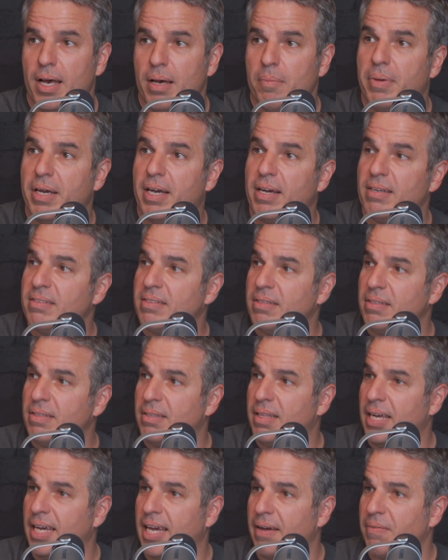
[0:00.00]
because
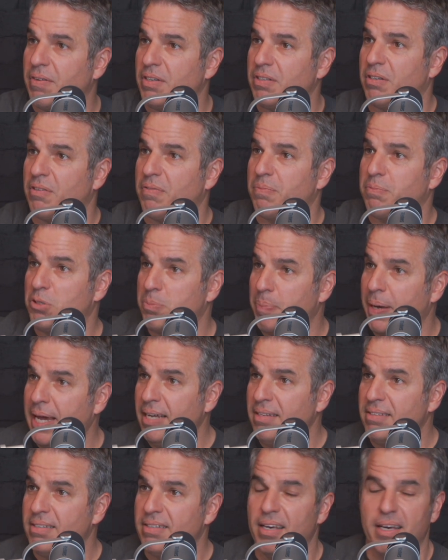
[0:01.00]
they give us their
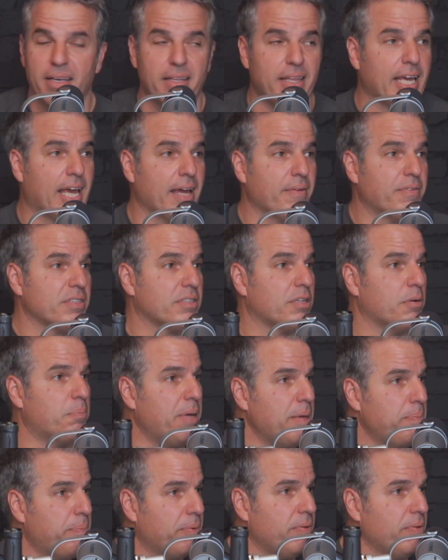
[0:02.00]
space, yes. they give us their
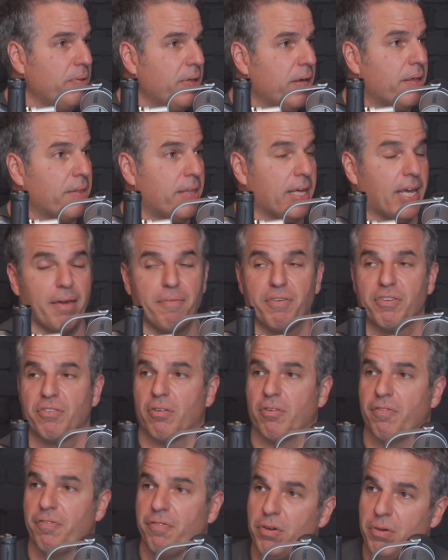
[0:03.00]
people, they give us
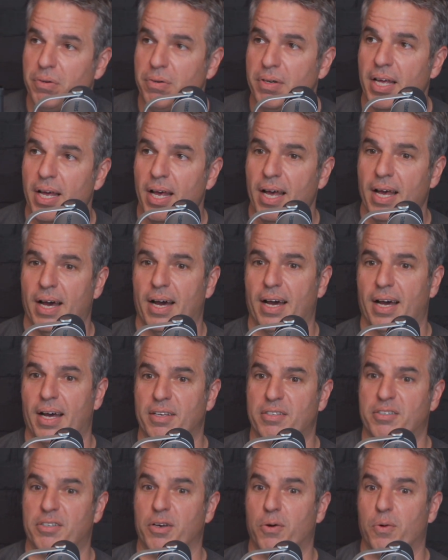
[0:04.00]
their food. Uh,
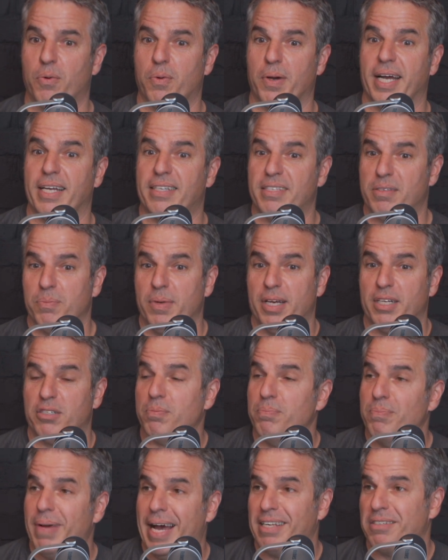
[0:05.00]
so it's it's
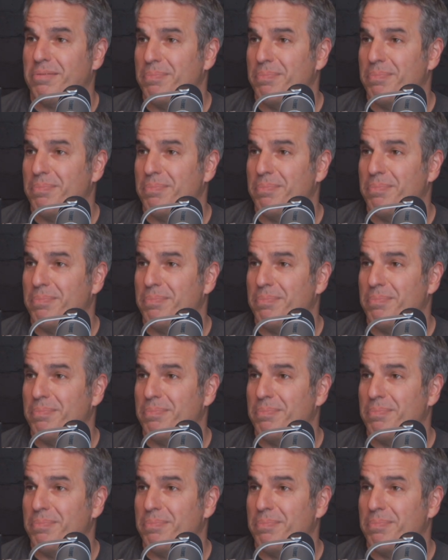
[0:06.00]
as